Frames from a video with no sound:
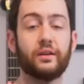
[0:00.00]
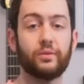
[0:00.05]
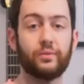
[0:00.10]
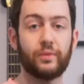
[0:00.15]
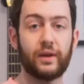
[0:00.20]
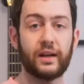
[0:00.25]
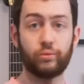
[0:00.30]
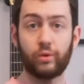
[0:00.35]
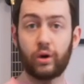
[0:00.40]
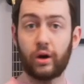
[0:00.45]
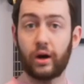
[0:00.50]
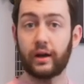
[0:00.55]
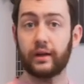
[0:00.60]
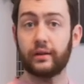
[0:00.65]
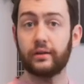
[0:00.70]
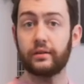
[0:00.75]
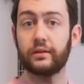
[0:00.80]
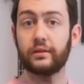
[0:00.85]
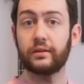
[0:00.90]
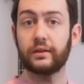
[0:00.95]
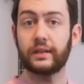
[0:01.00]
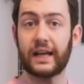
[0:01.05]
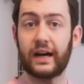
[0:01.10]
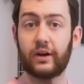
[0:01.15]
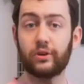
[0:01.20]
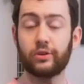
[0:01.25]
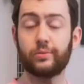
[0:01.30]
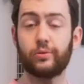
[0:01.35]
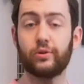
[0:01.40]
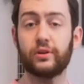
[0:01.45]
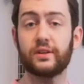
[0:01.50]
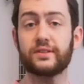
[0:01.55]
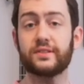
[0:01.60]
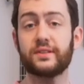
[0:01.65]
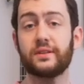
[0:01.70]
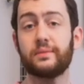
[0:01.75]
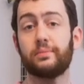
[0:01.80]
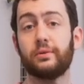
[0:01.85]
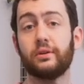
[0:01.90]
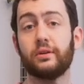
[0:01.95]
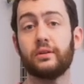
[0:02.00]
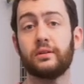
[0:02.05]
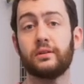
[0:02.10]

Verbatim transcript: right? Wrong. Counterpoint is simple.